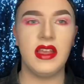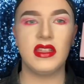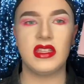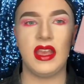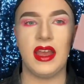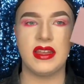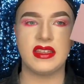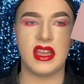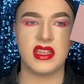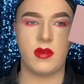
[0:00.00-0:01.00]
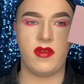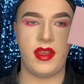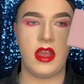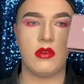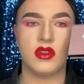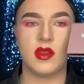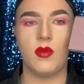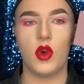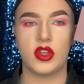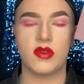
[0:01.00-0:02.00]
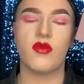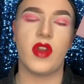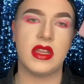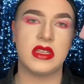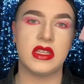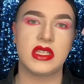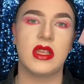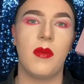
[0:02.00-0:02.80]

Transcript: it's the Anastasia Beverly Hills Modern Renaissance